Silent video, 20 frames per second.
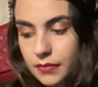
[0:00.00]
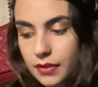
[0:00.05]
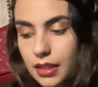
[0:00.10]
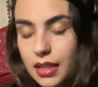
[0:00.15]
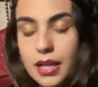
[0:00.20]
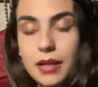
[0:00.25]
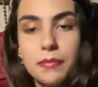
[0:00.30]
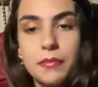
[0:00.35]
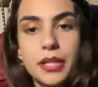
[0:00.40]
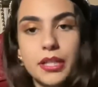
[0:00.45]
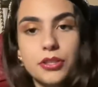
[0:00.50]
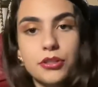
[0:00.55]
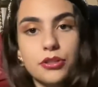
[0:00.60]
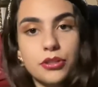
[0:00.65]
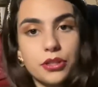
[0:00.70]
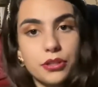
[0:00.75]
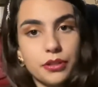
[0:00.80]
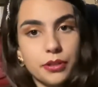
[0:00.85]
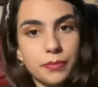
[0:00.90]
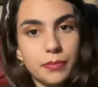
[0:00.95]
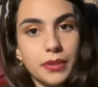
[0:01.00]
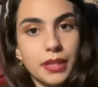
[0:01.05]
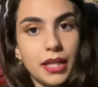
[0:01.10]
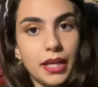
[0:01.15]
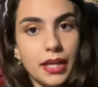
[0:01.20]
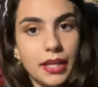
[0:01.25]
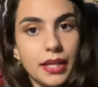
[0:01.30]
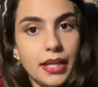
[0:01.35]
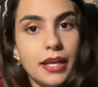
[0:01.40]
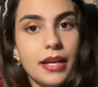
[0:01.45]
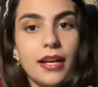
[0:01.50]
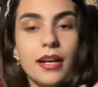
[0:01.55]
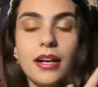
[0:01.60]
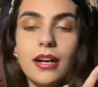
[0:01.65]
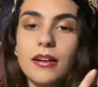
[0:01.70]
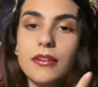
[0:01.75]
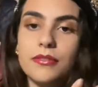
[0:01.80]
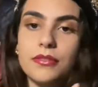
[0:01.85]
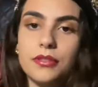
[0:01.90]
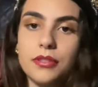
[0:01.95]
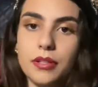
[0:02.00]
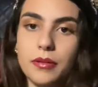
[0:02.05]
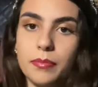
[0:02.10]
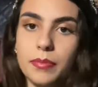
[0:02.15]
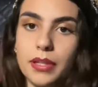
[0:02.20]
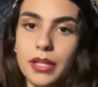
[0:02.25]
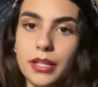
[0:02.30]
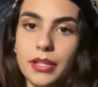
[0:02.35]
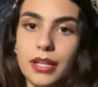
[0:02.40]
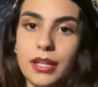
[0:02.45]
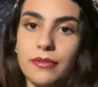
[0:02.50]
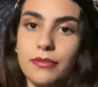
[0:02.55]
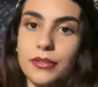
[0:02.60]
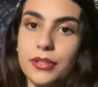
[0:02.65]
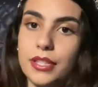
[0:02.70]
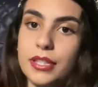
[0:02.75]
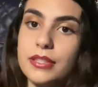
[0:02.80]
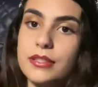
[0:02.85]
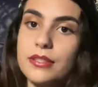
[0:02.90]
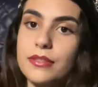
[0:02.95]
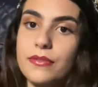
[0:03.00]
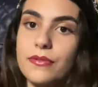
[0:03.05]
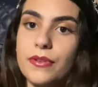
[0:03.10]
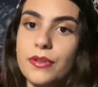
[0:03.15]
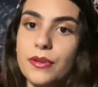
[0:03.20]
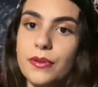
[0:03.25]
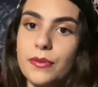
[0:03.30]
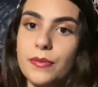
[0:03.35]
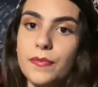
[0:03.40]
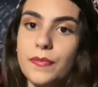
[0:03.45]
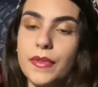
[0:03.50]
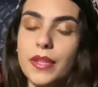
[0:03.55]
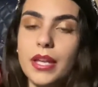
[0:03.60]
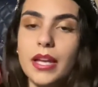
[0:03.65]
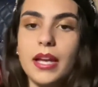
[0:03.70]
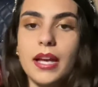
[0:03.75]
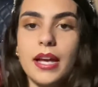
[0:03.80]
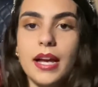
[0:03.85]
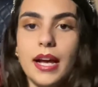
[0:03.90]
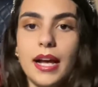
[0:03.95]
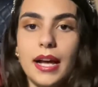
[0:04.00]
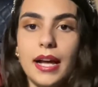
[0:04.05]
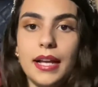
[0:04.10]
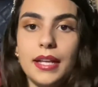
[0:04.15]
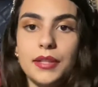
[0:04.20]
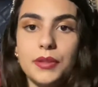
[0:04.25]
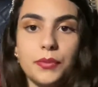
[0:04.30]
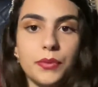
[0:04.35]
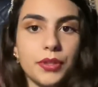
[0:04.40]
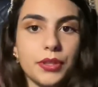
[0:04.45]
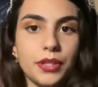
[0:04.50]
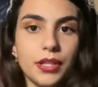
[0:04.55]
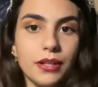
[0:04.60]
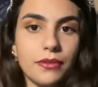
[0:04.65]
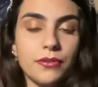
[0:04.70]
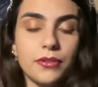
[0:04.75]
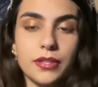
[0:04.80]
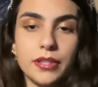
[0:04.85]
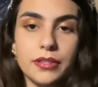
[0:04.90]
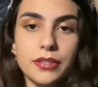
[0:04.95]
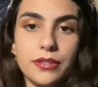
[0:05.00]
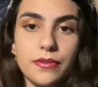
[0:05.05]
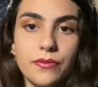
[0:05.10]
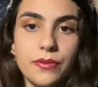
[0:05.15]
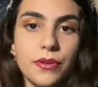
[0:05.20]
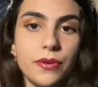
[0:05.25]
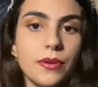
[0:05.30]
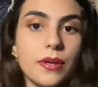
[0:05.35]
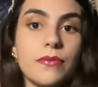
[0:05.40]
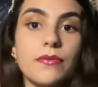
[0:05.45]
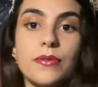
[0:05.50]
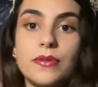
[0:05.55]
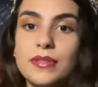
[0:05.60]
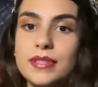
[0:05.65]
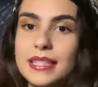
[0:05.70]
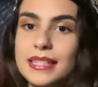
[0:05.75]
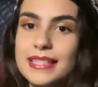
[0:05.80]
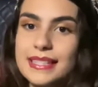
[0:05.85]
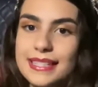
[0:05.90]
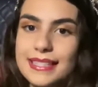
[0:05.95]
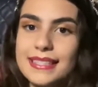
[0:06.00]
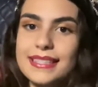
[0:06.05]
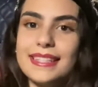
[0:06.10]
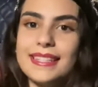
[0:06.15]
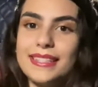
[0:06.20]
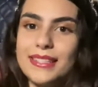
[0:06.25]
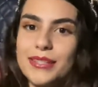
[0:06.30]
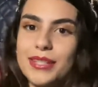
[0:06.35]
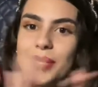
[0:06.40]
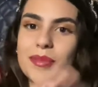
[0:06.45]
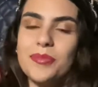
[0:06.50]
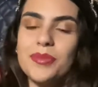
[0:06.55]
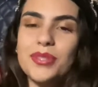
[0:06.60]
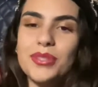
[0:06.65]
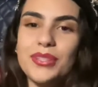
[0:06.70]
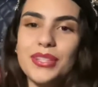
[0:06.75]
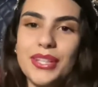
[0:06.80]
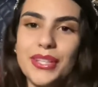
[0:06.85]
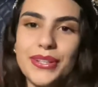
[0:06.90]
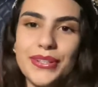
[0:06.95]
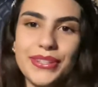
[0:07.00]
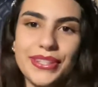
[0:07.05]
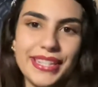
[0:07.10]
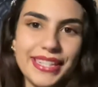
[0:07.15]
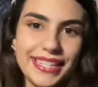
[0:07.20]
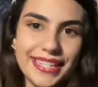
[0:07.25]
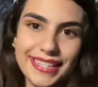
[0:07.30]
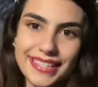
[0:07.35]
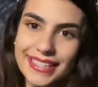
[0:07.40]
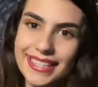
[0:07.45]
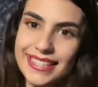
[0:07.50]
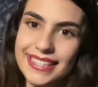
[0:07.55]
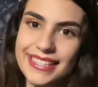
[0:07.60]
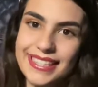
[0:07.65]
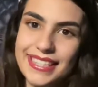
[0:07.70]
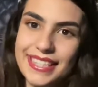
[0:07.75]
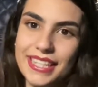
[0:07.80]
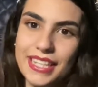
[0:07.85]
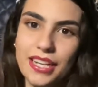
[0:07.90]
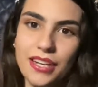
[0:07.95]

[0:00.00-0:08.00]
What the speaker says: make sure you apply. After you apply, you have your interview, and when you have your interview, if you succeed, then you come to the uni, and that's it.